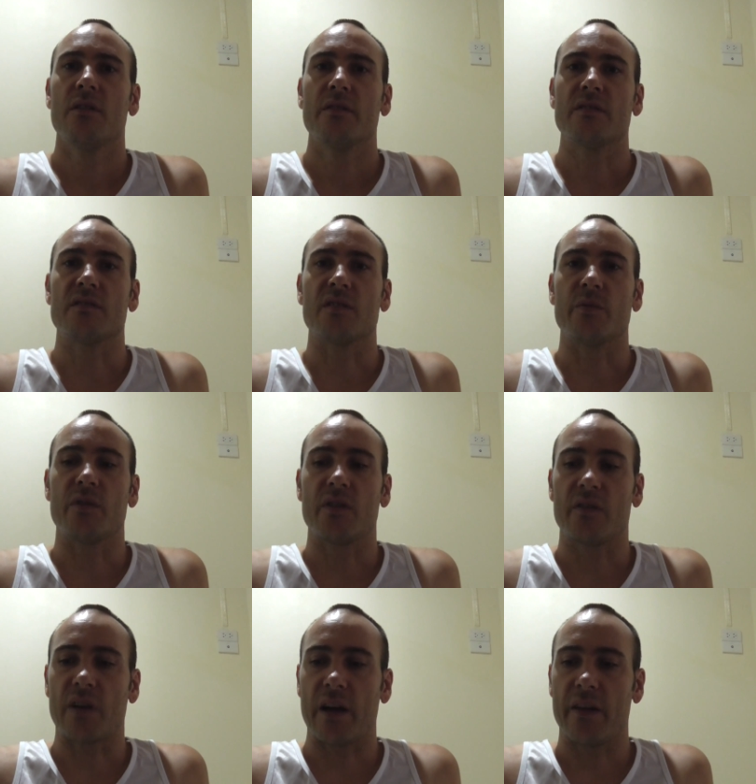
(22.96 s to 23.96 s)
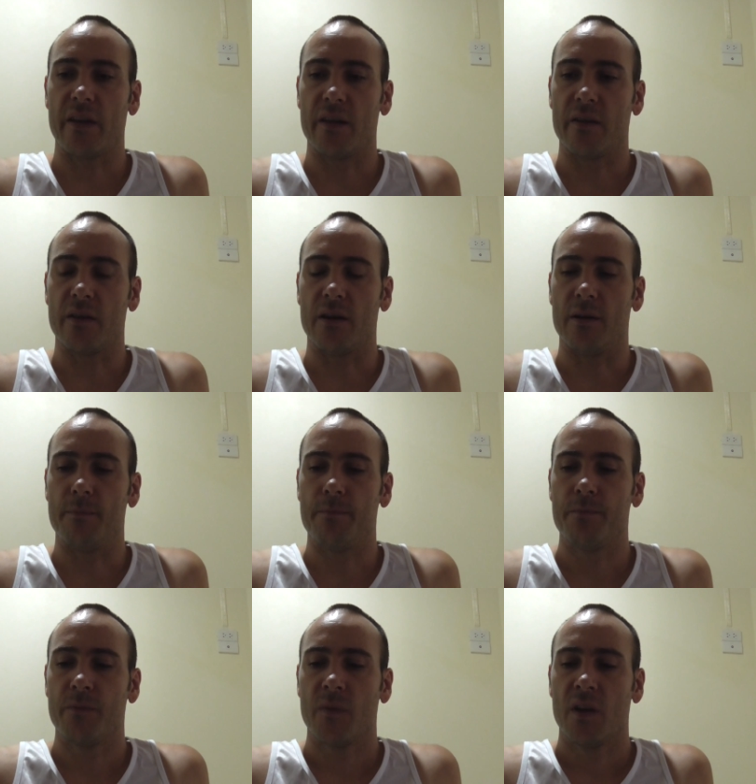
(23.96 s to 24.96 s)
since I've been in Thailand,
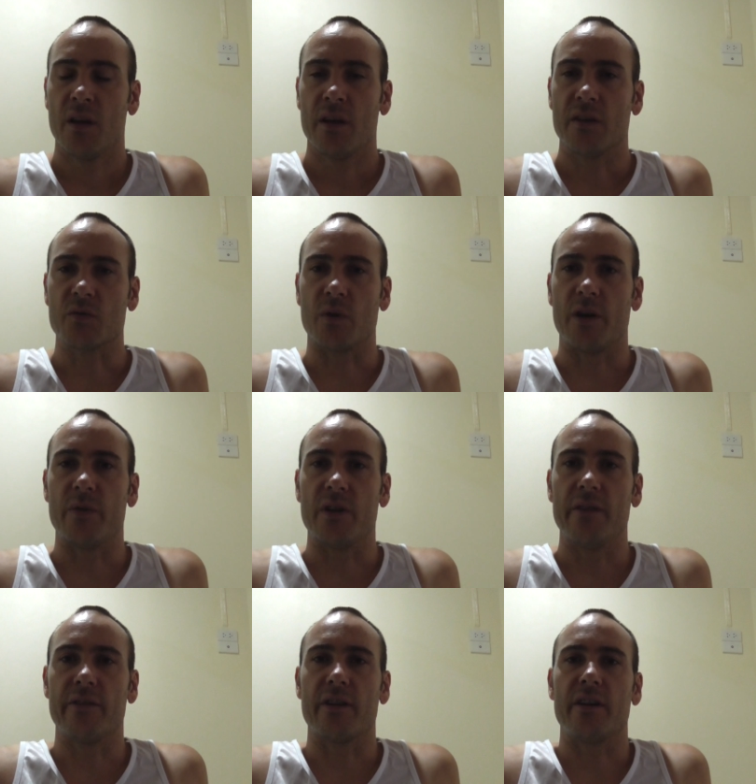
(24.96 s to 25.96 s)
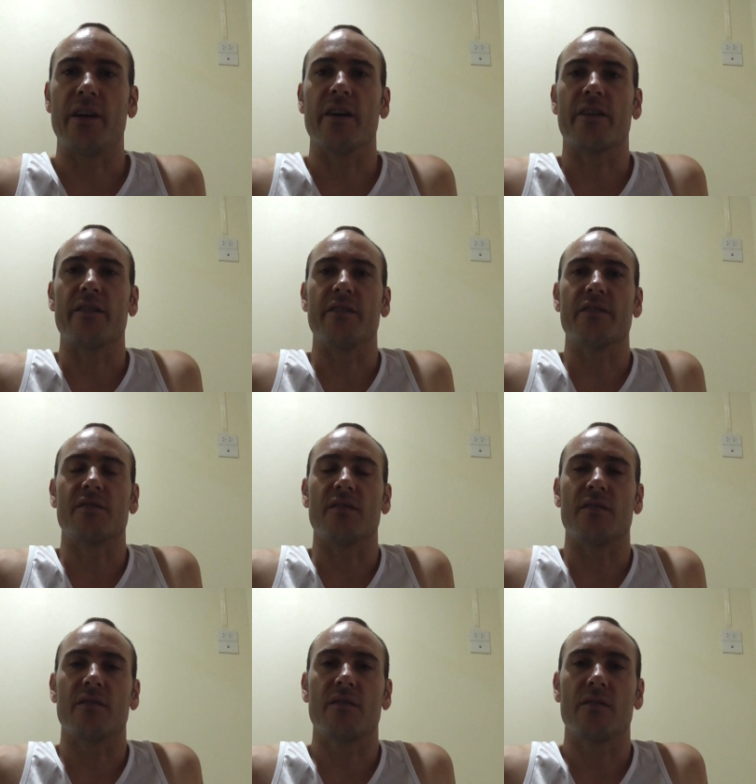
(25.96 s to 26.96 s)
um, is when I've been living in
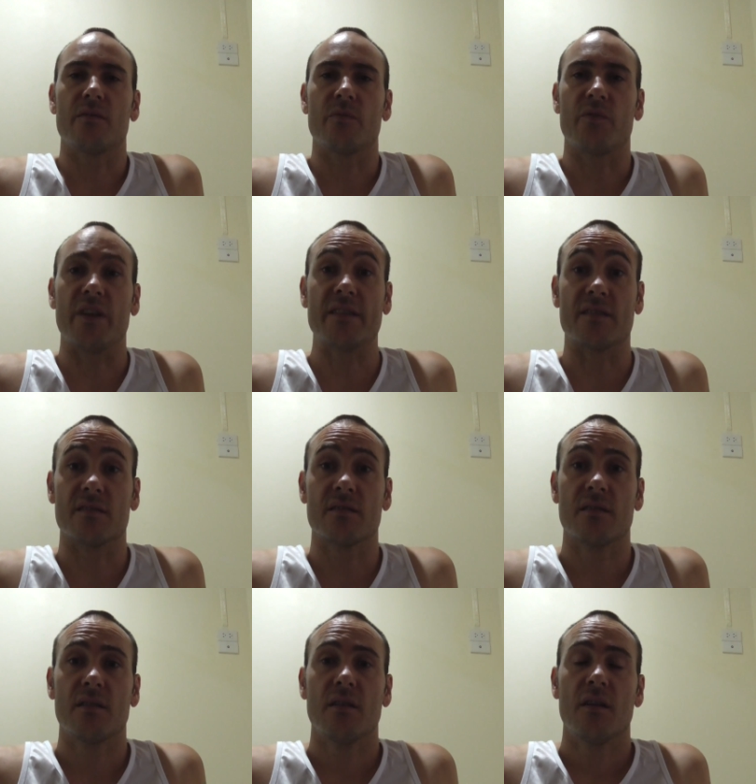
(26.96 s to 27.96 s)
air-conditioned places